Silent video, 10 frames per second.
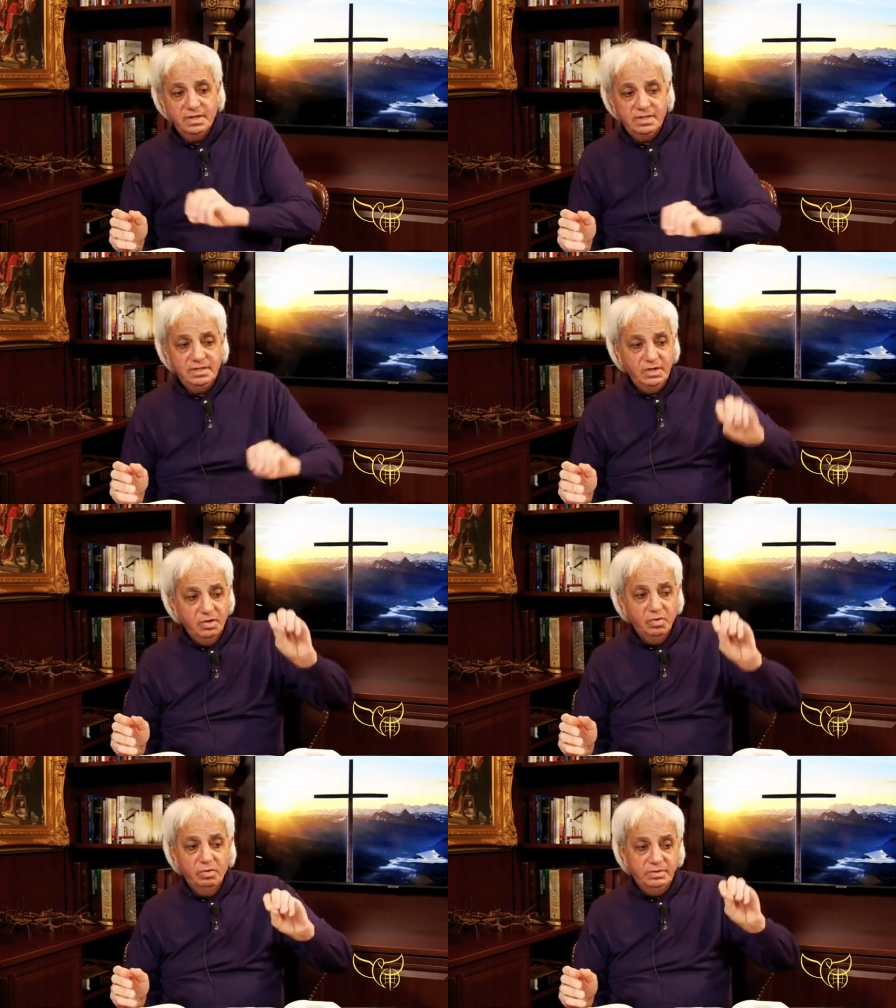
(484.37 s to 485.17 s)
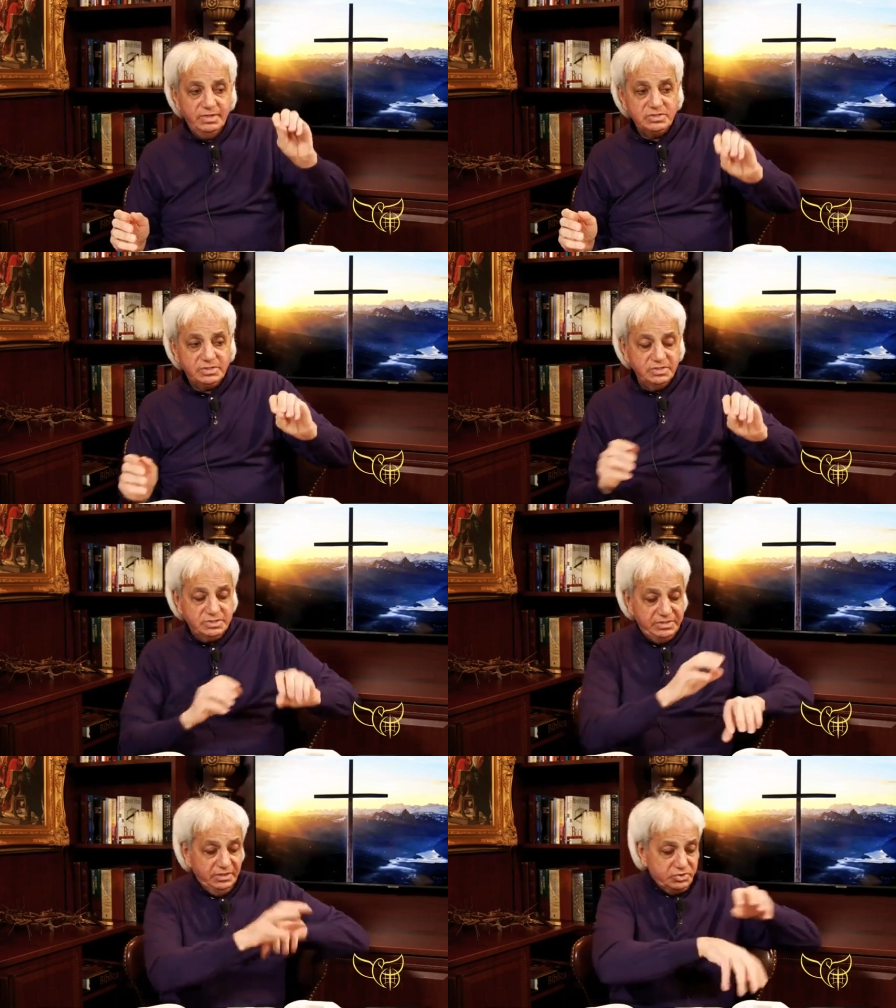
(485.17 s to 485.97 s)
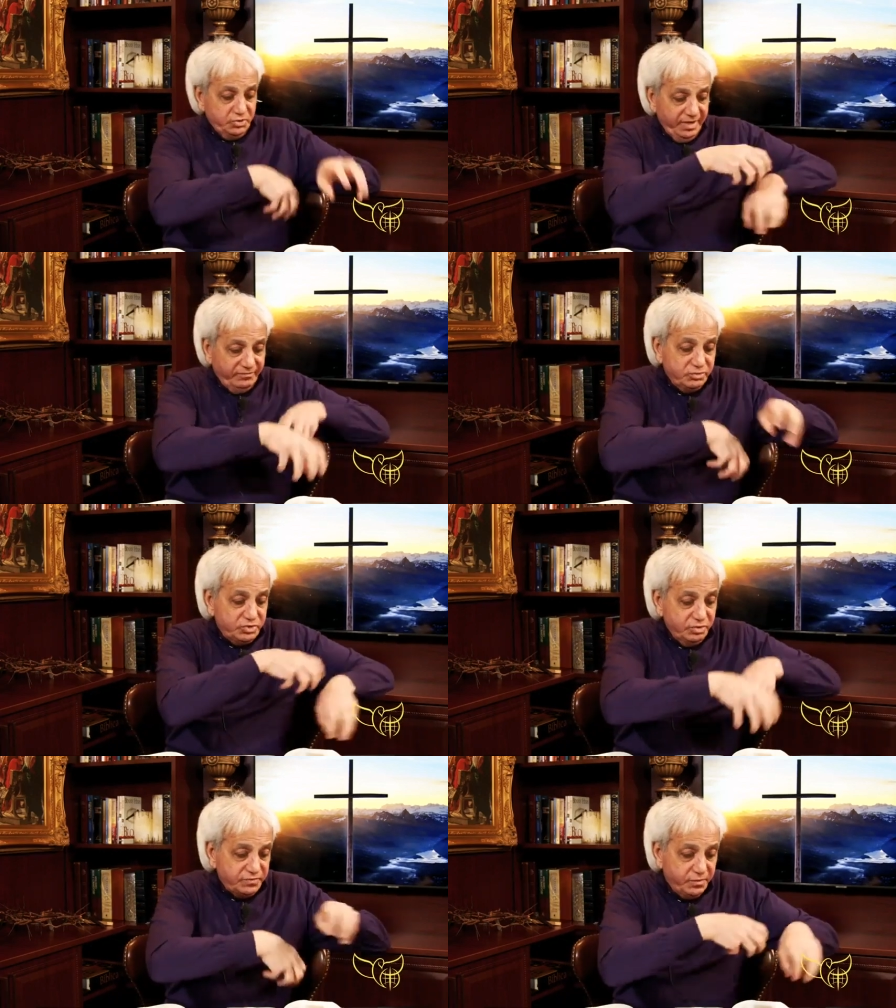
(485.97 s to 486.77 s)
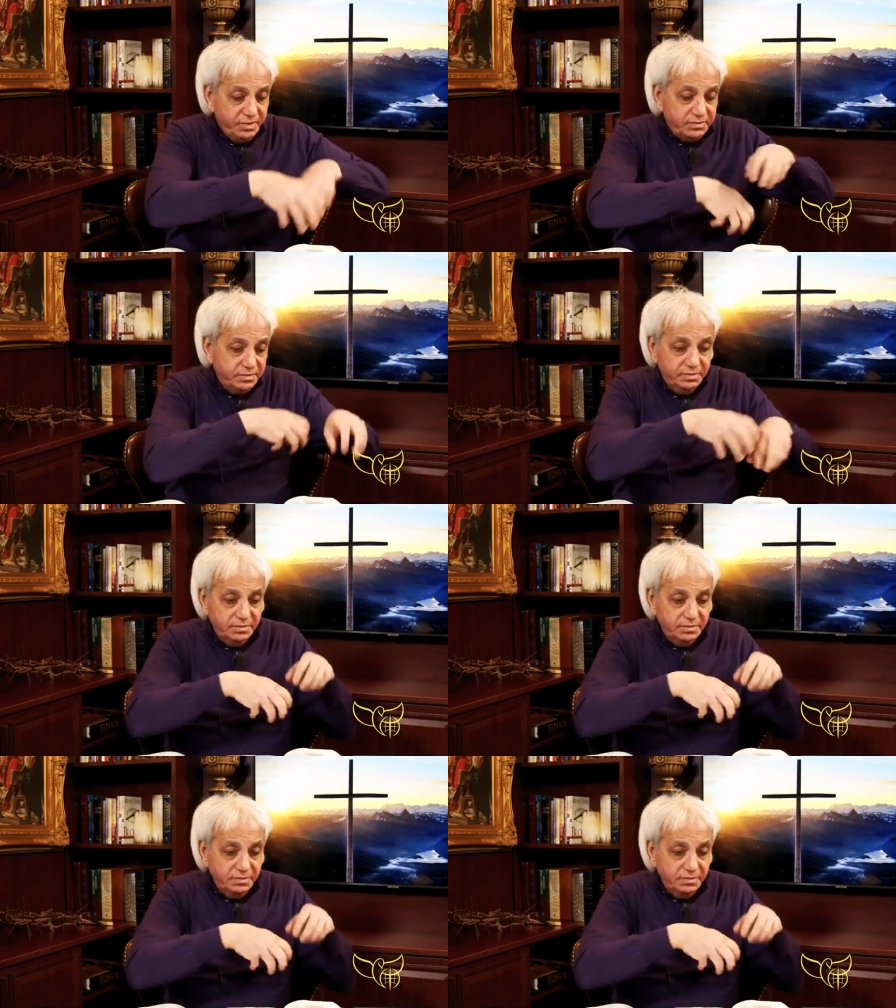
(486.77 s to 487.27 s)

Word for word: in the old is concealed, so you have to search for it.